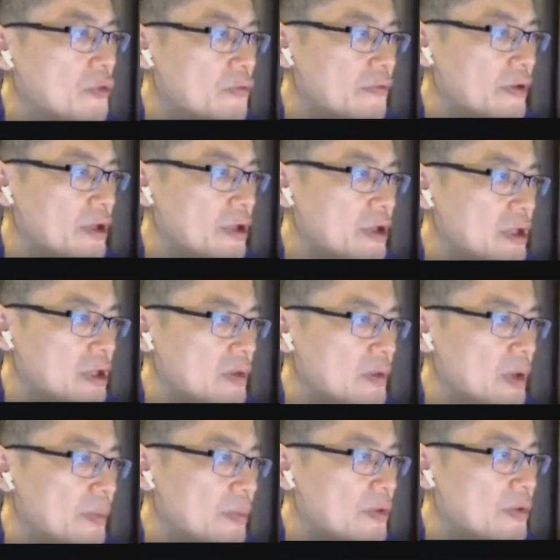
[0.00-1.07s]
over the
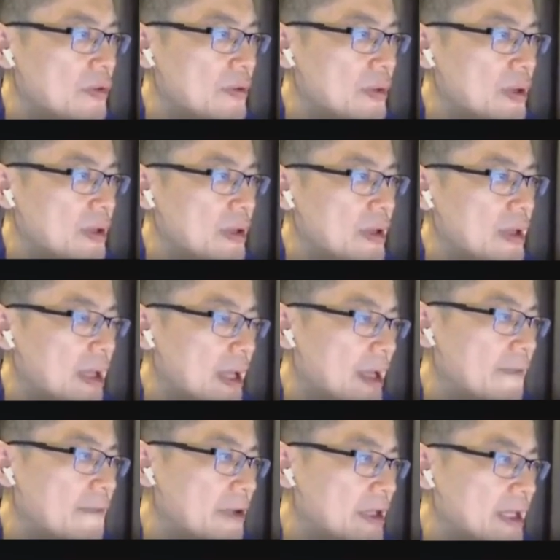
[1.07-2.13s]
repo
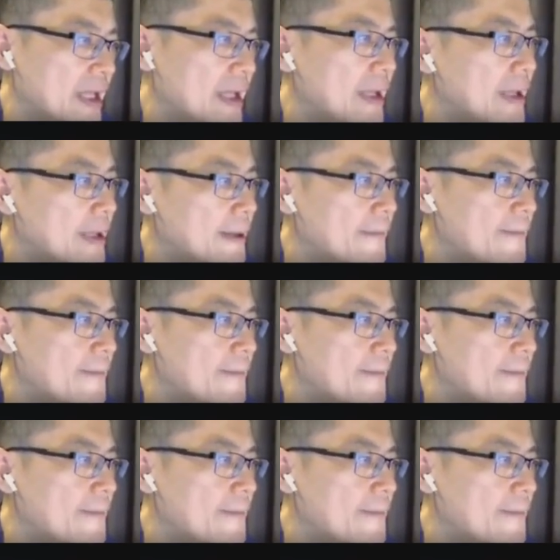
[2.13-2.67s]
every day.